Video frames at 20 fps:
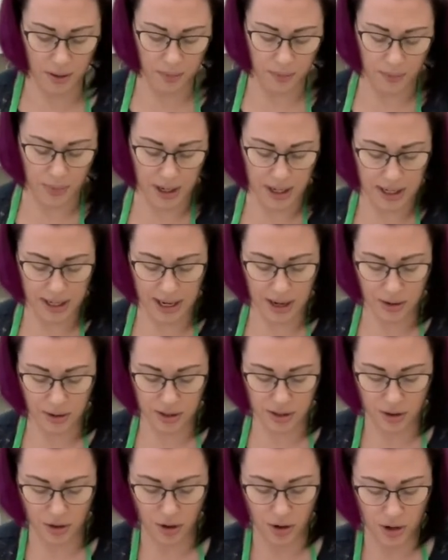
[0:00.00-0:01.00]
but now
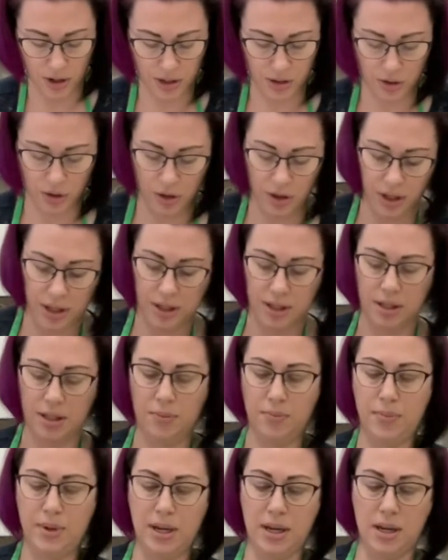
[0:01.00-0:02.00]
it's already starting to
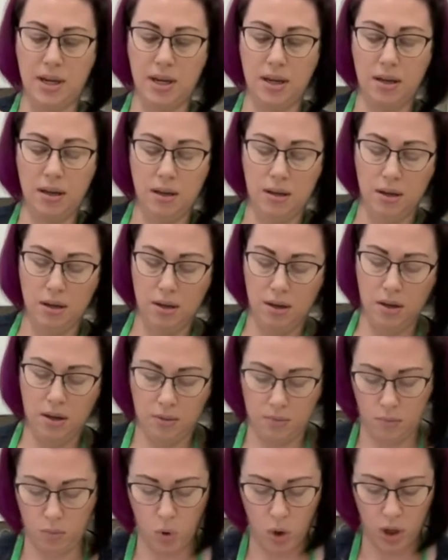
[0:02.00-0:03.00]
be
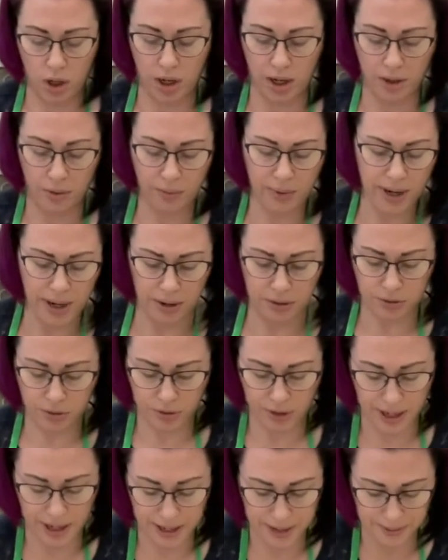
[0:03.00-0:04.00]
more kind of round,
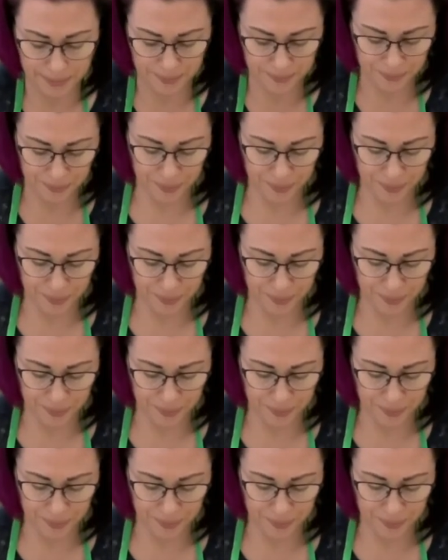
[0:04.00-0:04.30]
right?